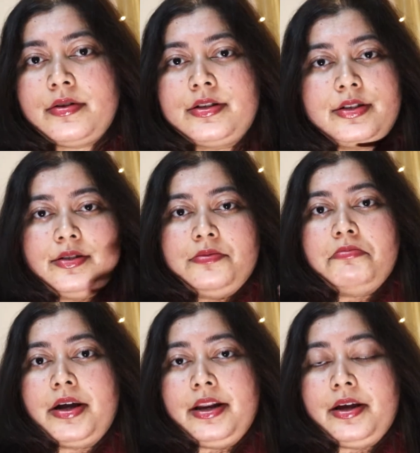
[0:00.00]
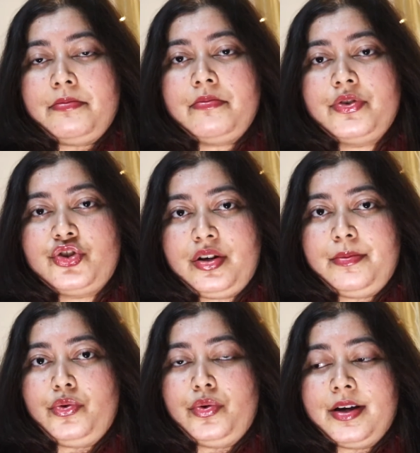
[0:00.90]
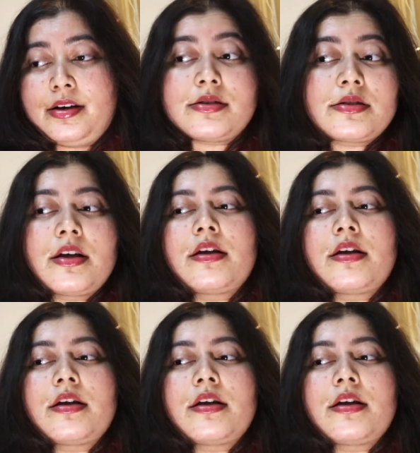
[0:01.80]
It's just my name, which I'm known as.